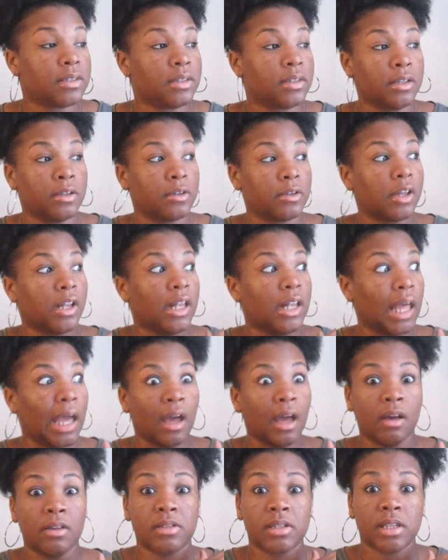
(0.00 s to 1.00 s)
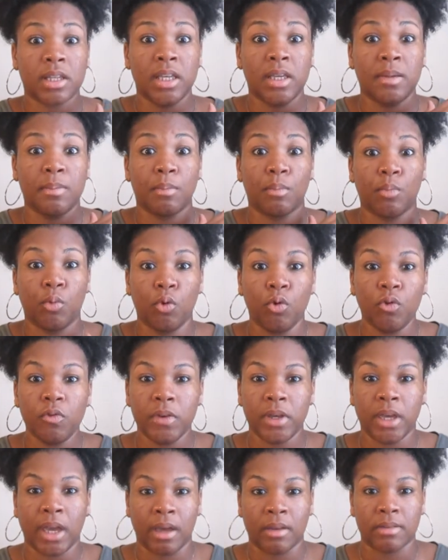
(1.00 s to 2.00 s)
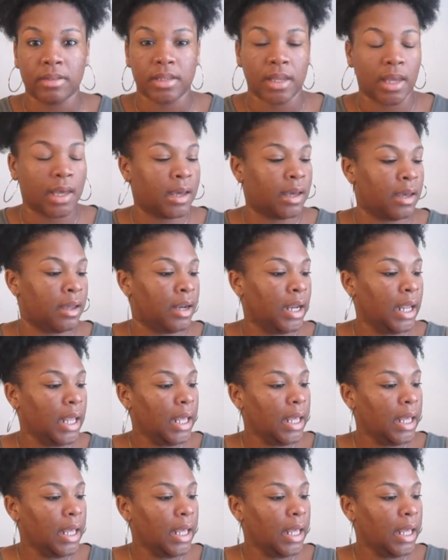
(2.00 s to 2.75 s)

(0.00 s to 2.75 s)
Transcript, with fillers: The clouds keep moving outside.